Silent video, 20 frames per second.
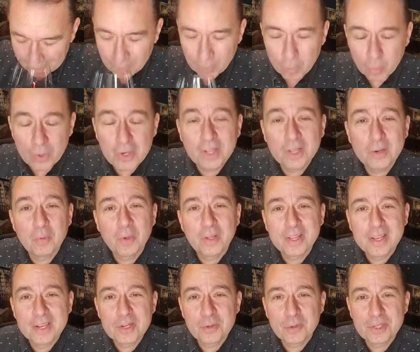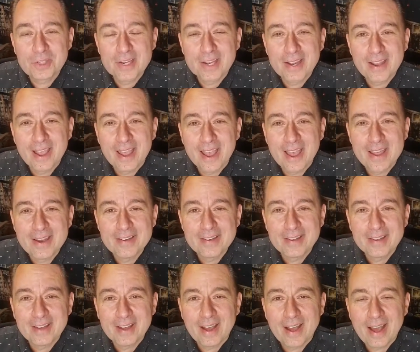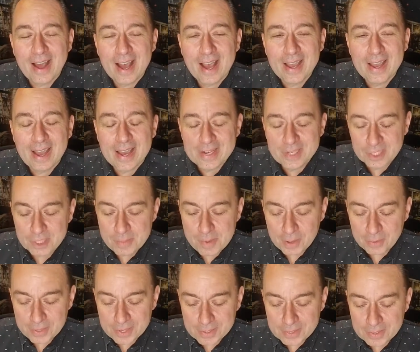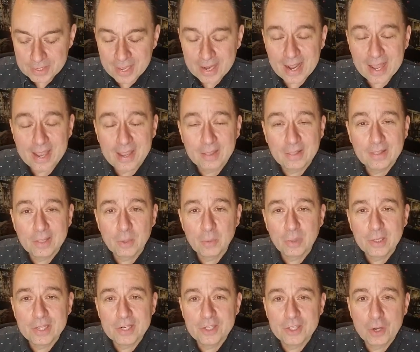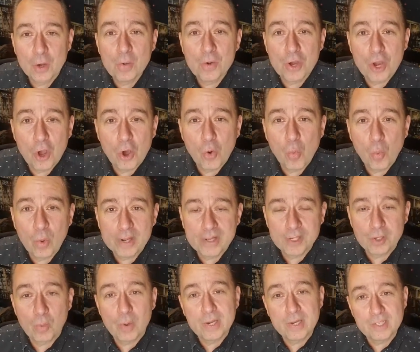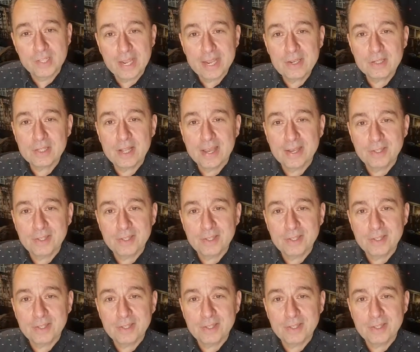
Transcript: Really, really interesting. And I smell this and I literally don't know what it's going to taste like.